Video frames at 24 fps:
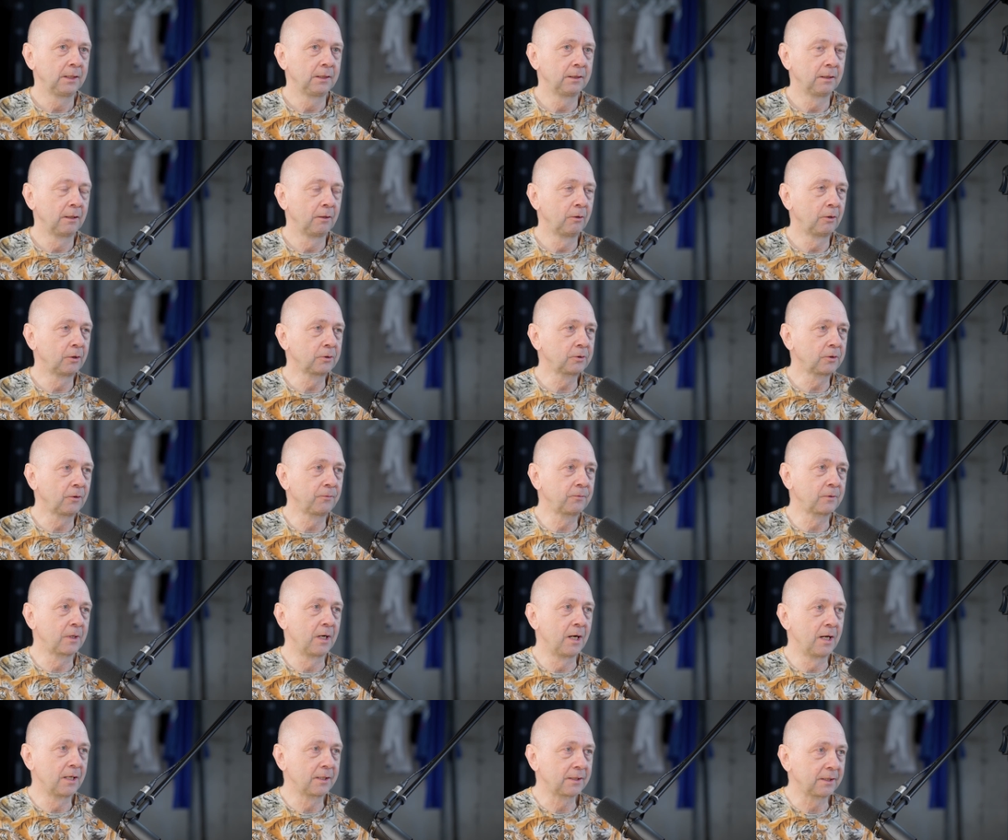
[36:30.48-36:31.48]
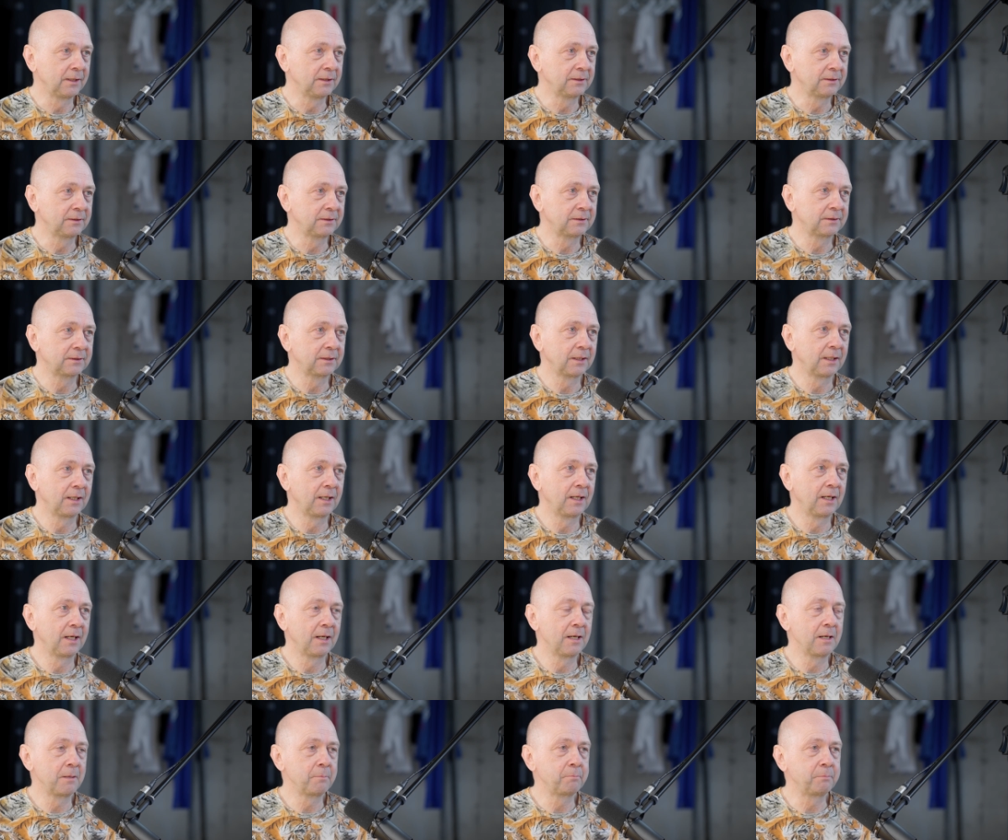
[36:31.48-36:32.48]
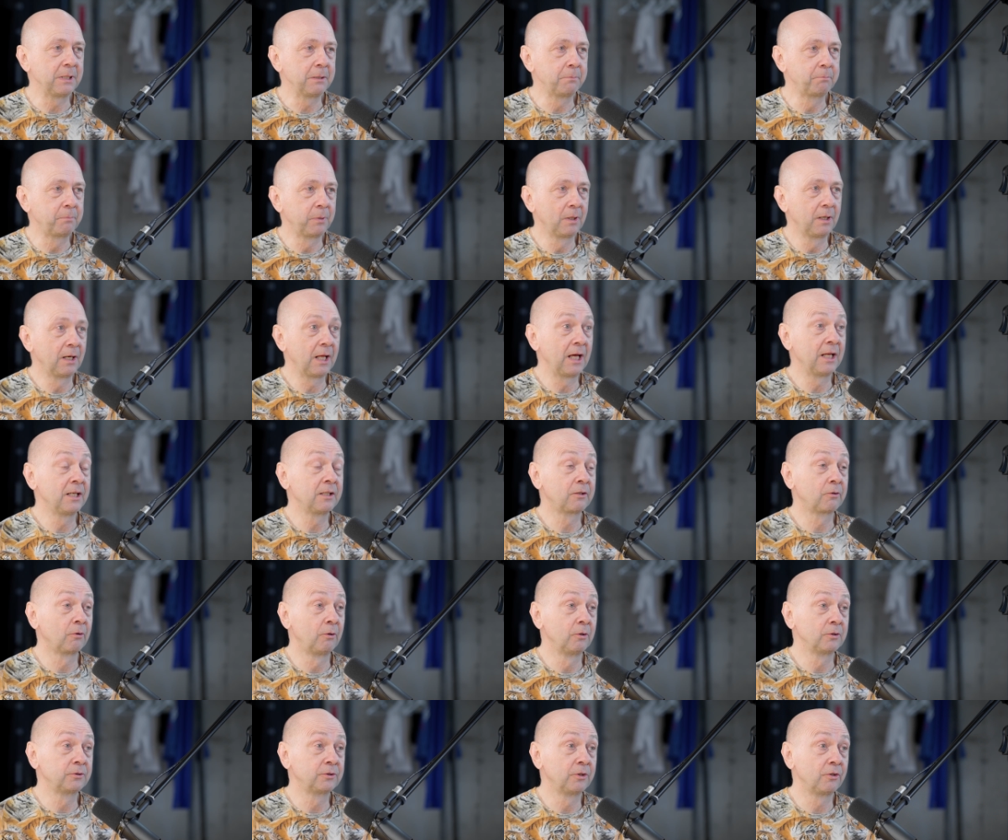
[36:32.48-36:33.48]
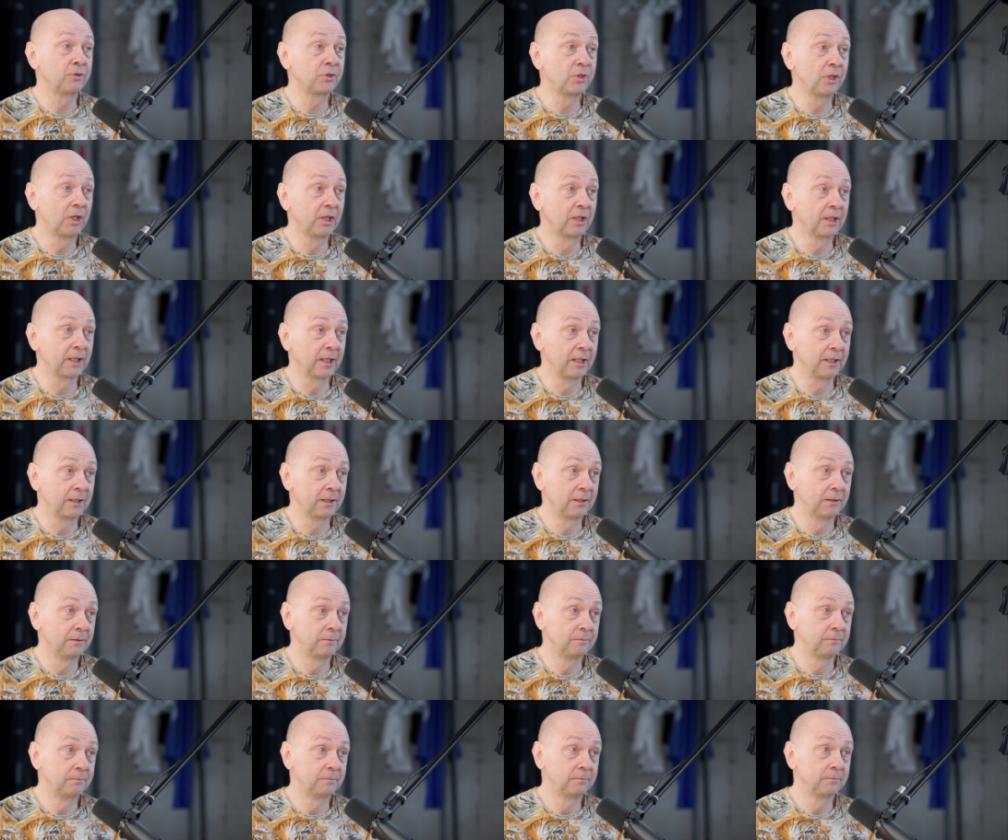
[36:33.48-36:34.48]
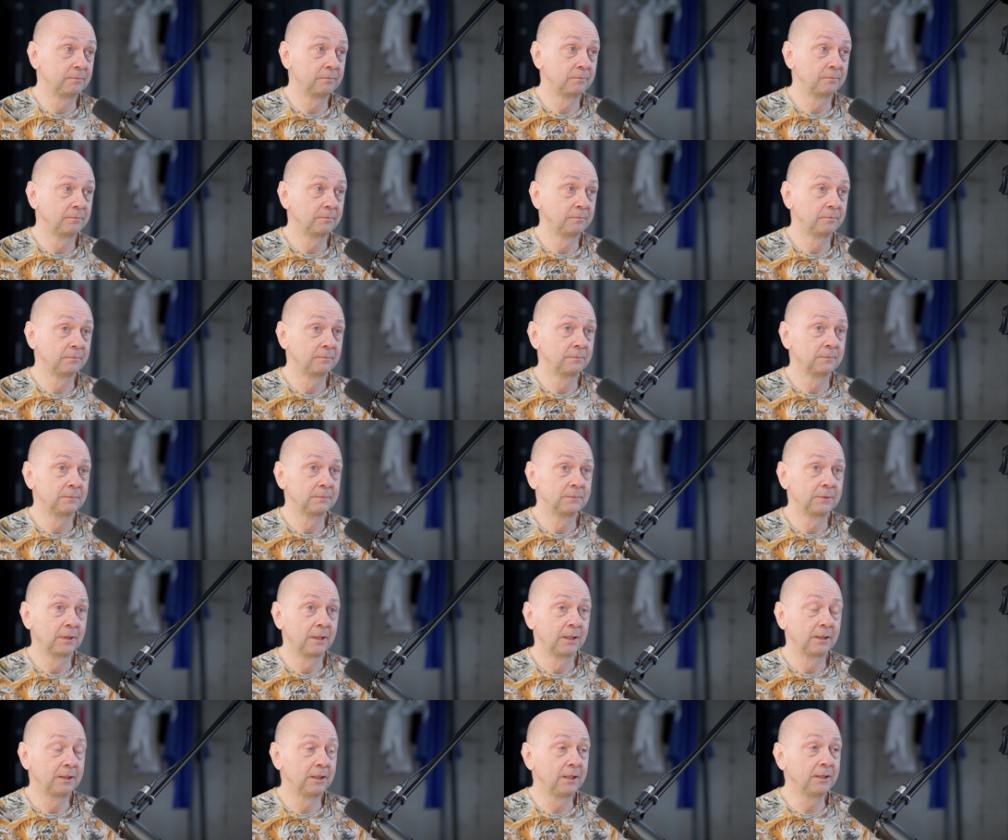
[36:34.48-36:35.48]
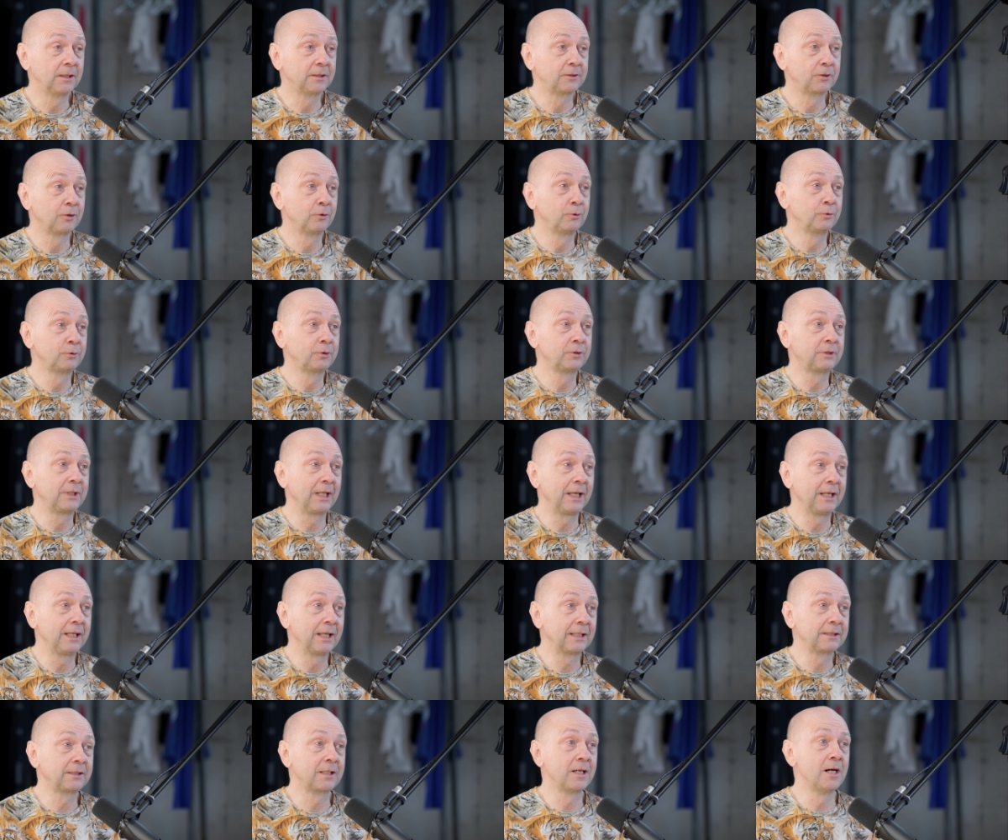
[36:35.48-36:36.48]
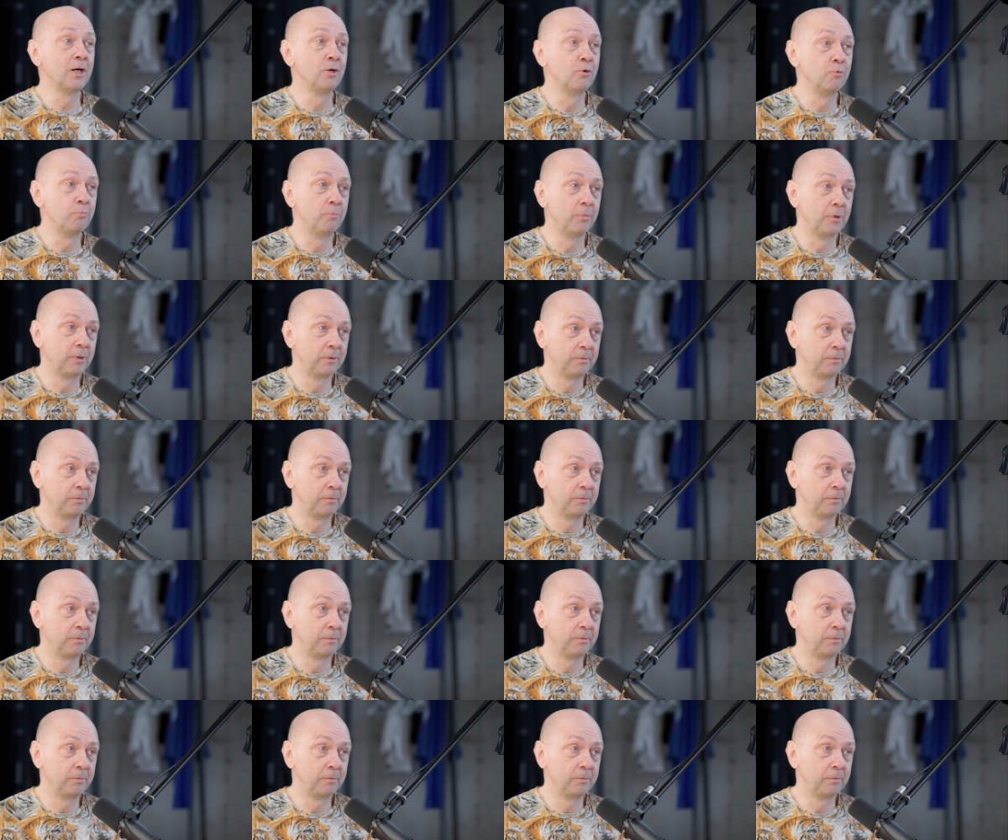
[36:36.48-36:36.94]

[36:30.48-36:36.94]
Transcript: In a lot of countries, uh, people and also children needed to stay at home.